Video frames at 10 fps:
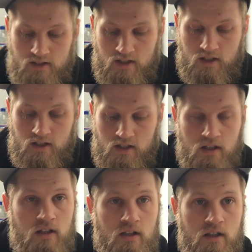and we better
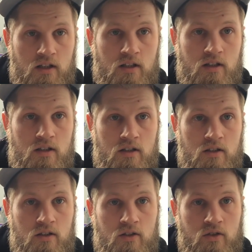probably make it
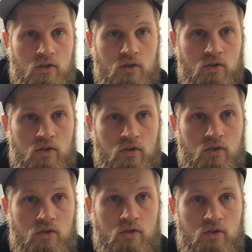clear that we're no
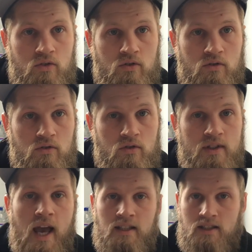longer taking in
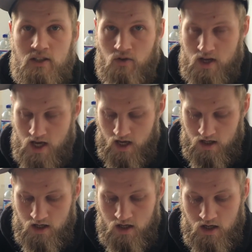new yes, investors. Yes, that's right. Yeah. We
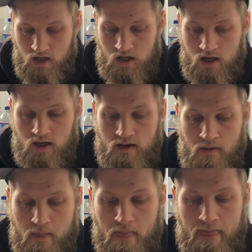stopped that
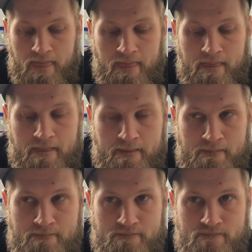uh, about five
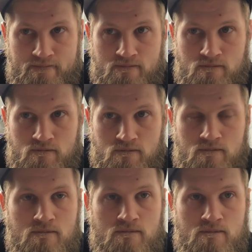months ago.
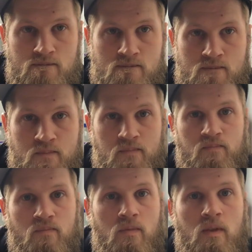Um, and
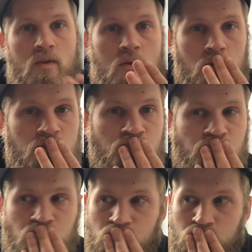the guys that are
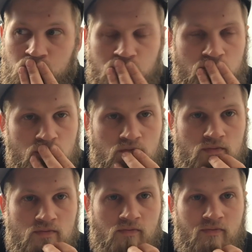working with us have a year's
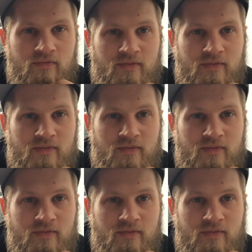membership,